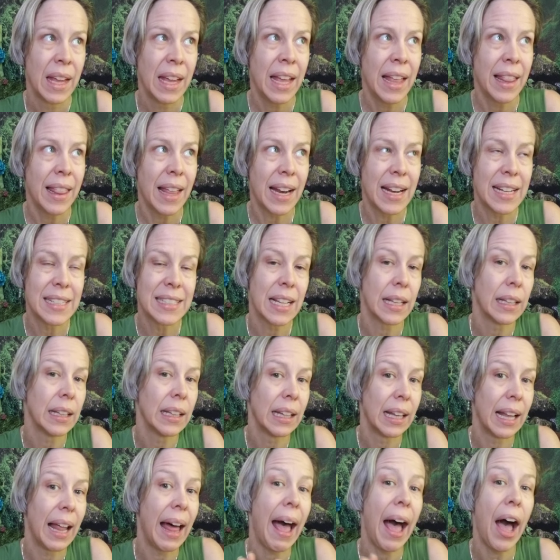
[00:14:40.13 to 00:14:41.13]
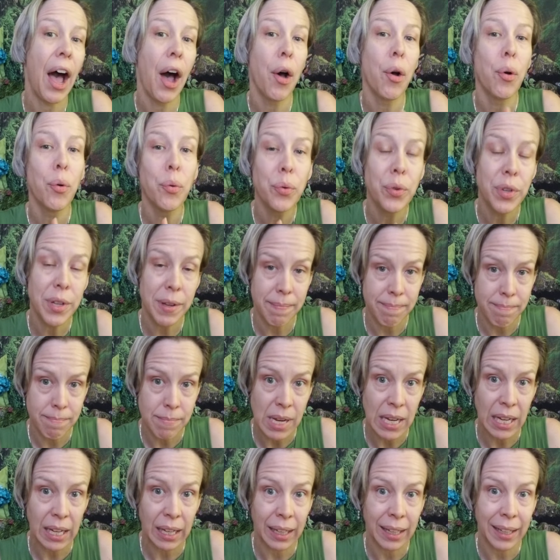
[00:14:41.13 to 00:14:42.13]
that has allowed
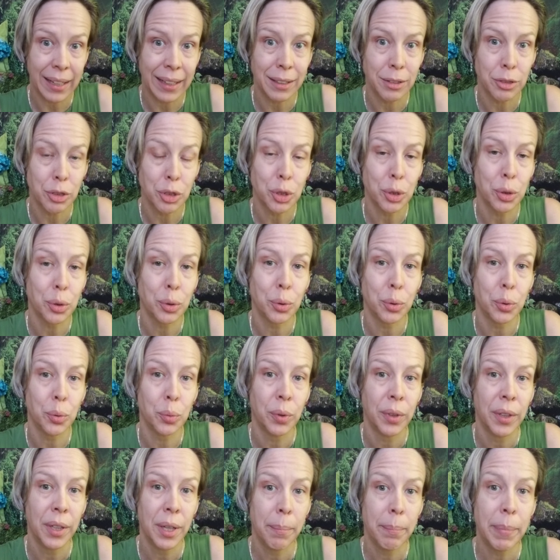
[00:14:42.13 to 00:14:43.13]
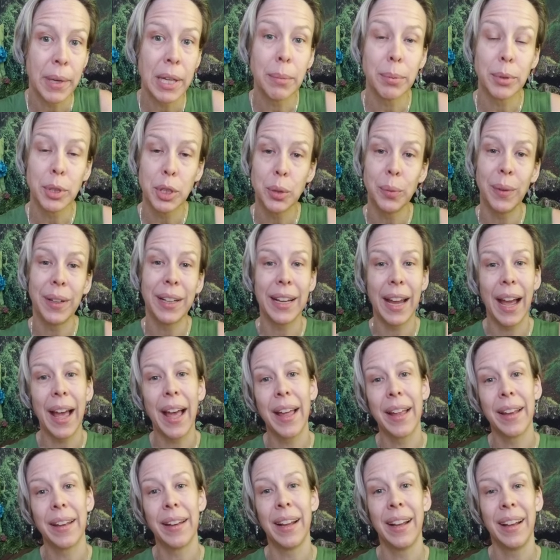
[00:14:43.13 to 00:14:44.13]
me to be able to,
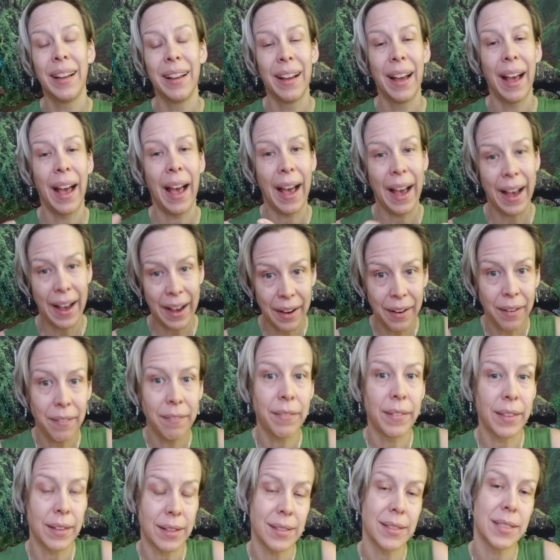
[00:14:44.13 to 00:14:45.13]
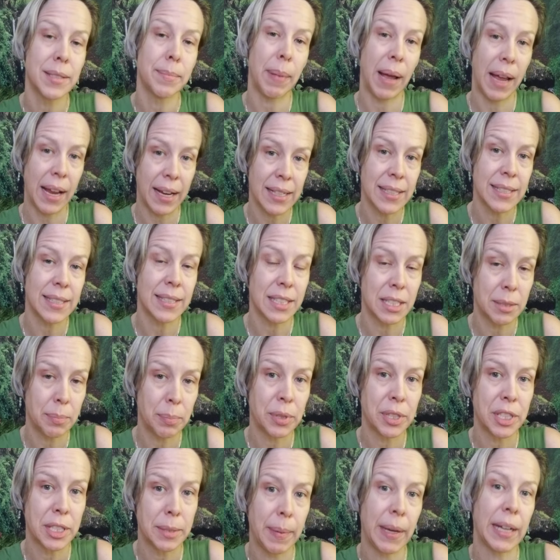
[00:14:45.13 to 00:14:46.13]
again, have this Pegasus
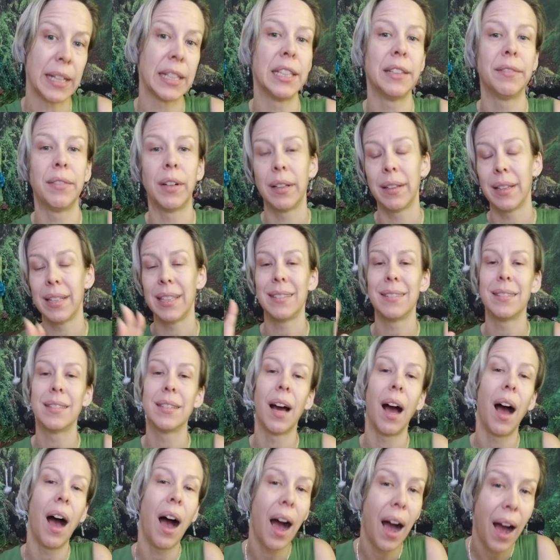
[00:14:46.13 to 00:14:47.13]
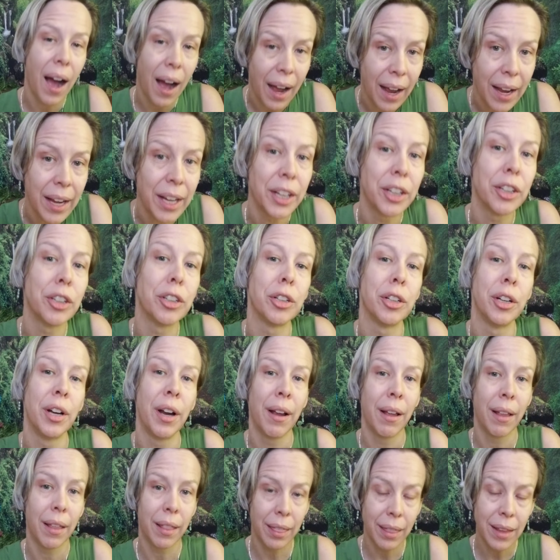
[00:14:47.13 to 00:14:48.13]
perspective on the entire
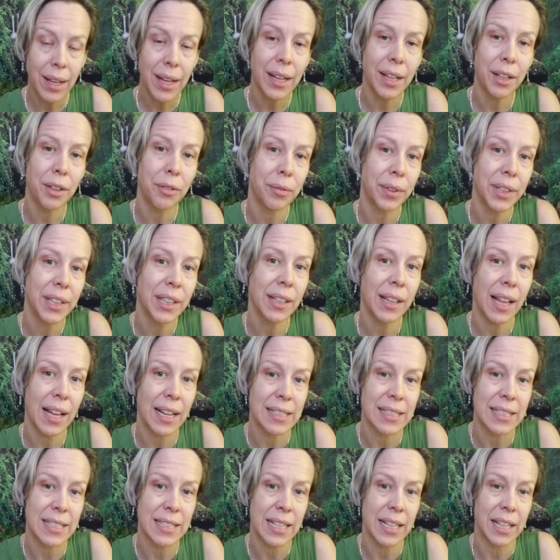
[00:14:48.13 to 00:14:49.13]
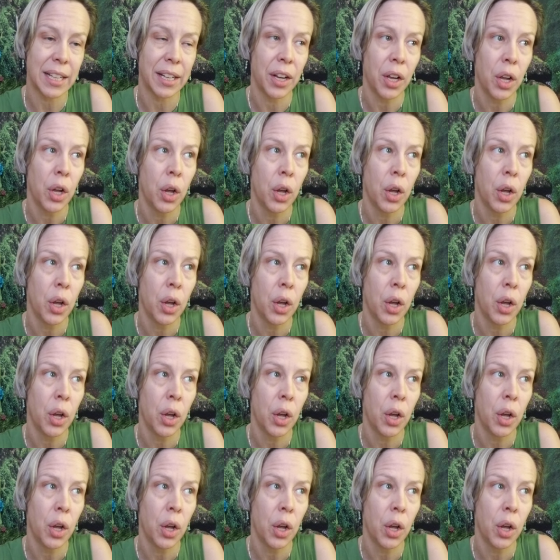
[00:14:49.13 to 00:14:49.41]
thing and realize that